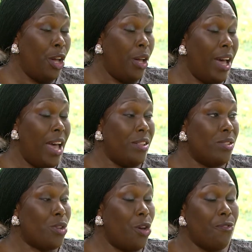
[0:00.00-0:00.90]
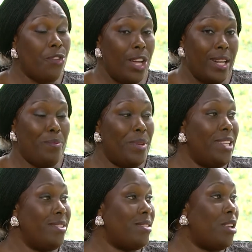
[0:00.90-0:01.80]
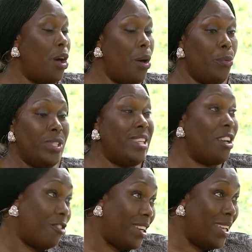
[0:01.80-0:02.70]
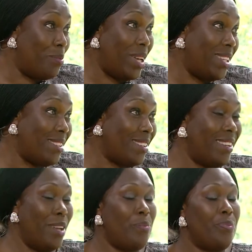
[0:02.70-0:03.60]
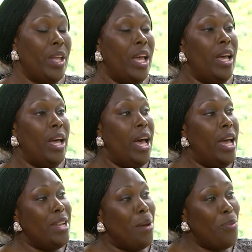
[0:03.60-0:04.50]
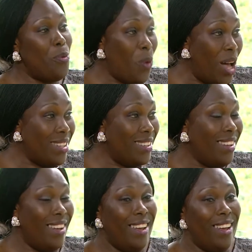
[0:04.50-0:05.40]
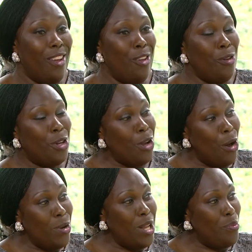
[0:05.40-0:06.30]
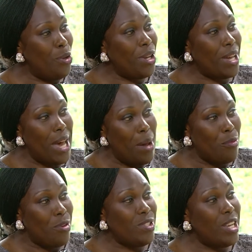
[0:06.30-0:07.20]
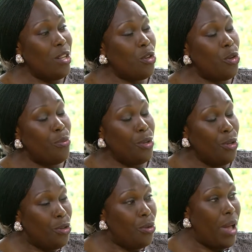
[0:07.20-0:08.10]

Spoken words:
And covertly means secretly, basically. Okay. Number one, you can only put cameras in communal